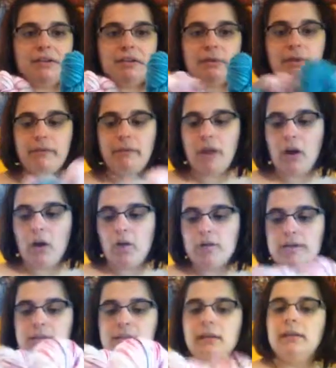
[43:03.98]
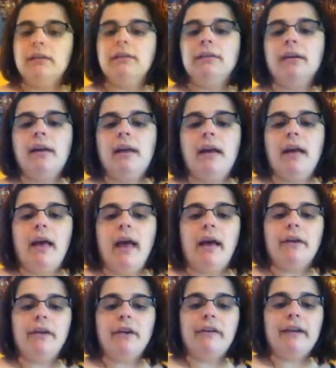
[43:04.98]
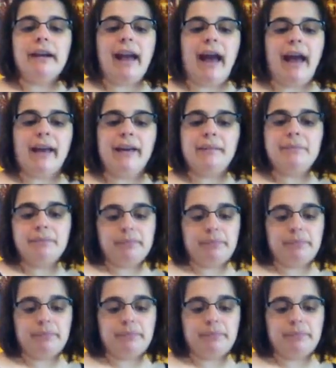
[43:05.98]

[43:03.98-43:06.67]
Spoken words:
2 of those. And her and I